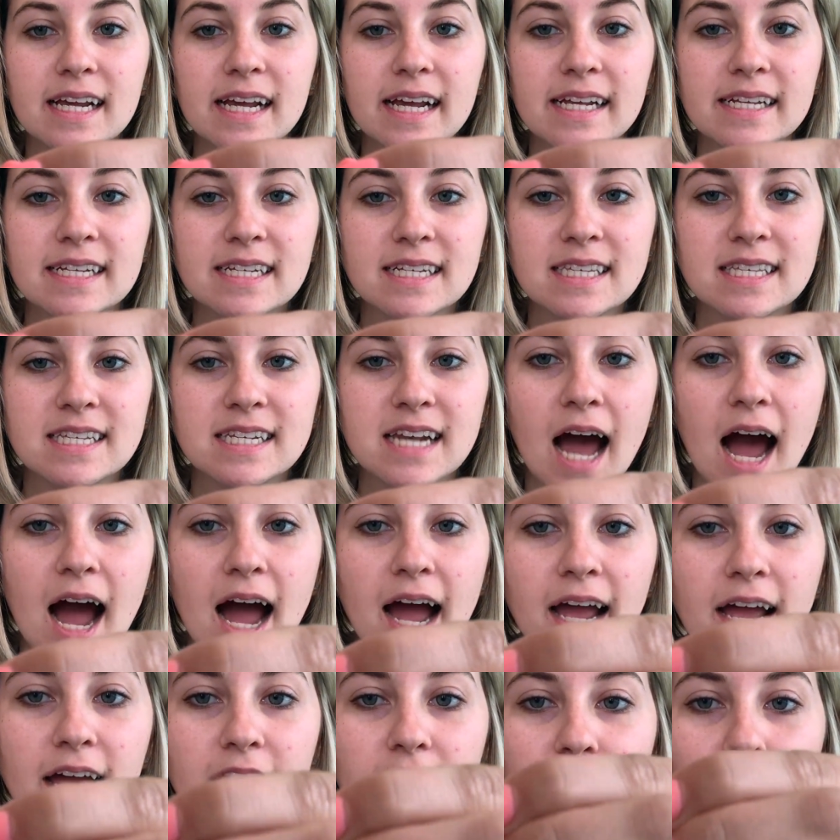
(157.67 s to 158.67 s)
it does
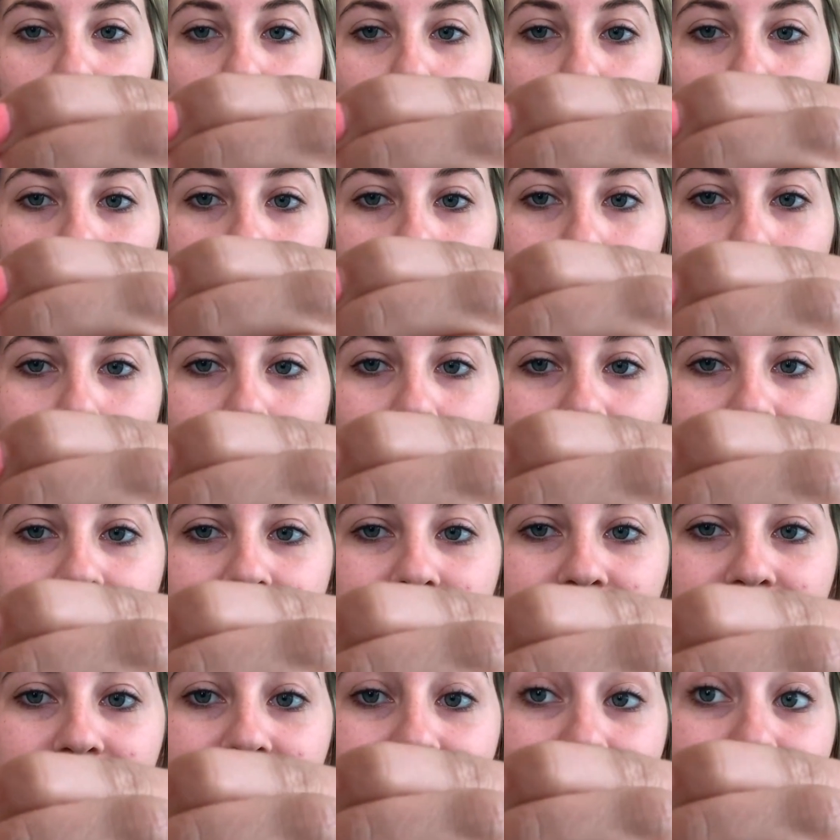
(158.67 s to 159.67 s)
not go back
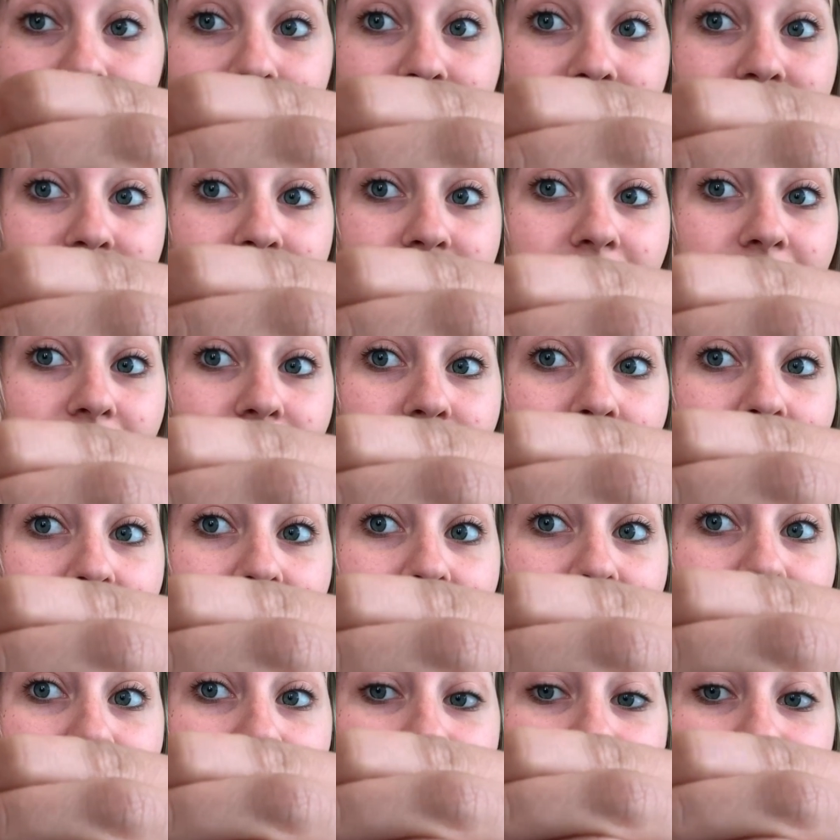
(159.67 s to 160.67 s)
in,
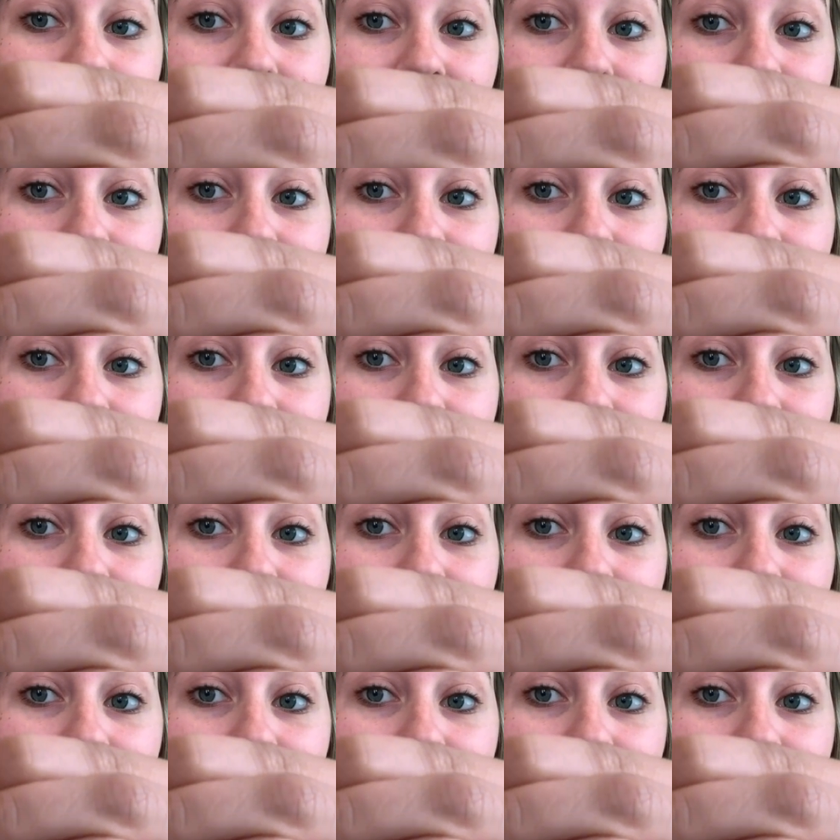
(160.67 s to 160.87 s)
okay?